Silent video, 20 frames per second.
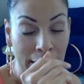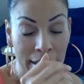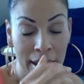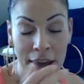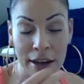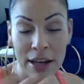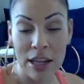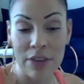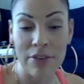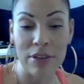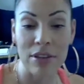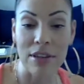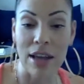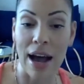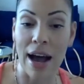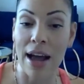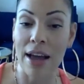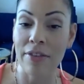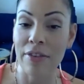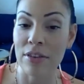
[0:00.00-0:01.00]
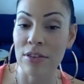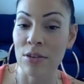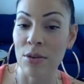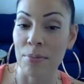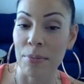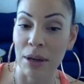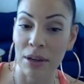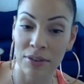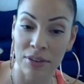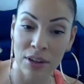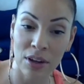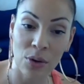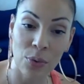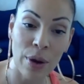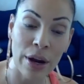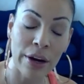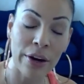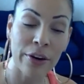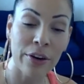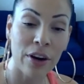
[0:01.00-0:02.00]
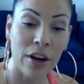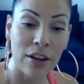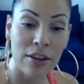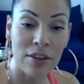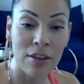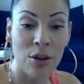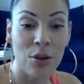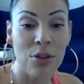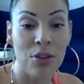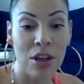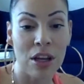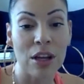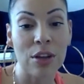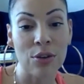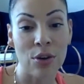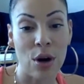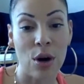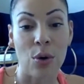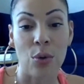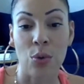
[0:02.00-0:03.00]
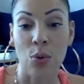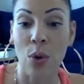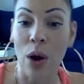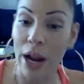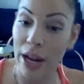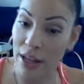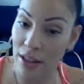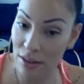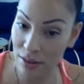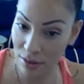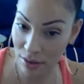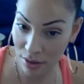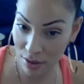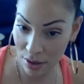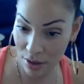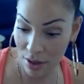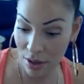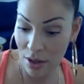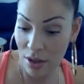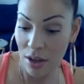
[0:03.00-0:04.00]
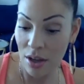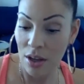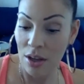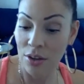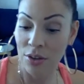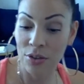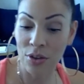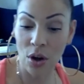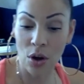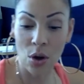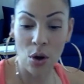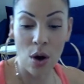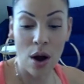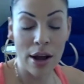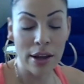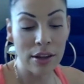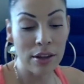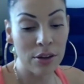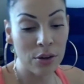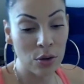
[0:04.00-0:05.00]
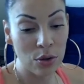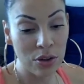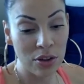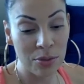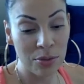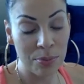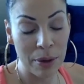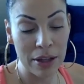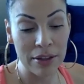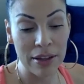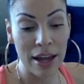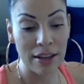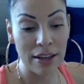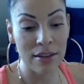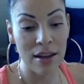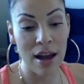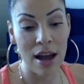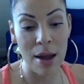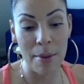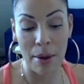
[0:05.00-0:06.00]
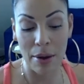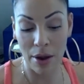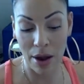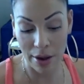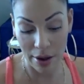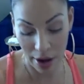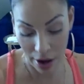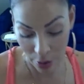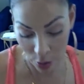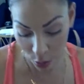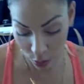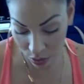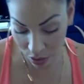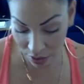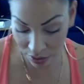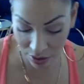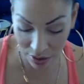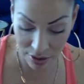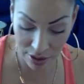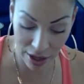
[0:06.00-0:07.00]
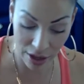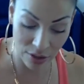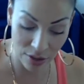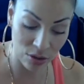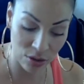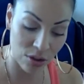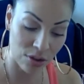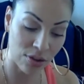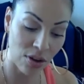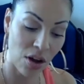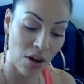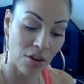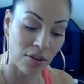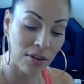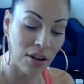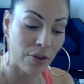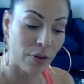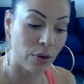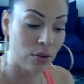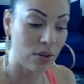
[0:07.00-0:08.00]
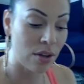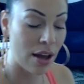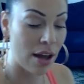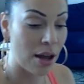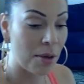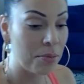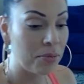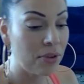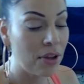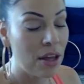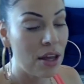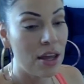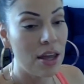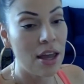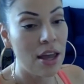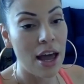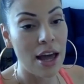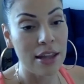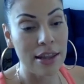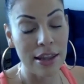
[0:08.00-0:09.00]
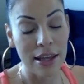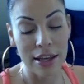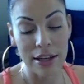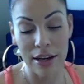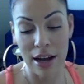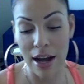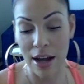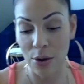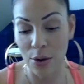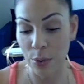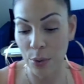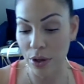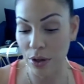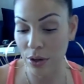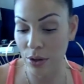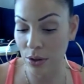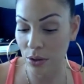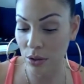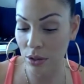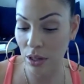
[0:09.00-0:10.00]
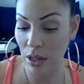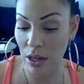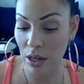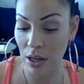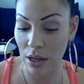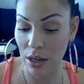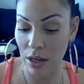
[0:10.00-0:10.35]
I can't even dive into mixing a record until things are right. So I literally spend that time. I'll listen down to the song several times, and then I will,